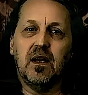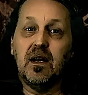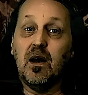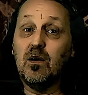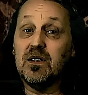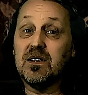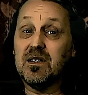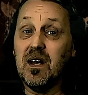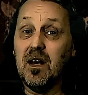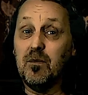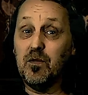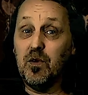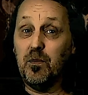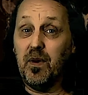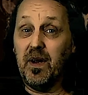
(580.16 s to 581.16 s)
And now it's
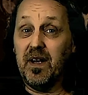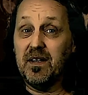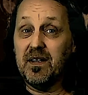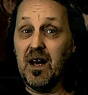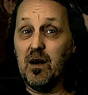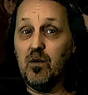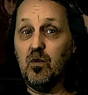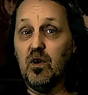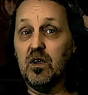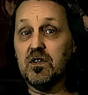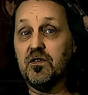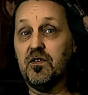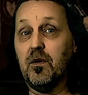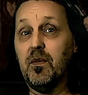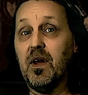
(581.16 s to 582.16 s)
time to play
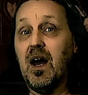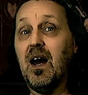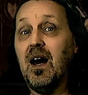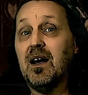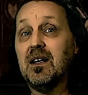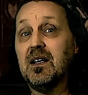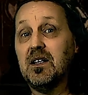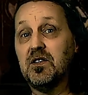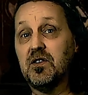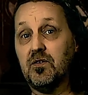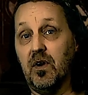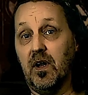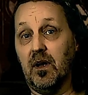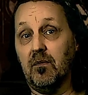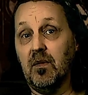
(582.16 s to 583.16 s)
downwards from the high E
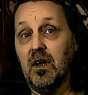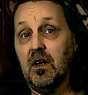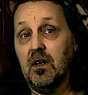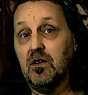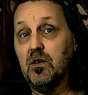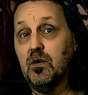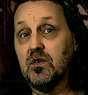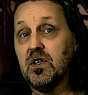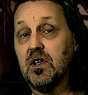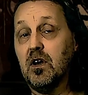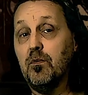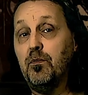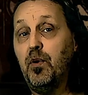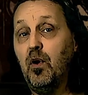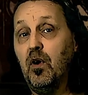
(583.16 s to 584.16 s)
string using
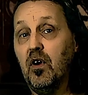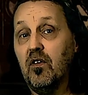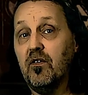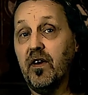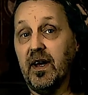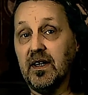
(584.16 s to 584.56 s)
a pull-off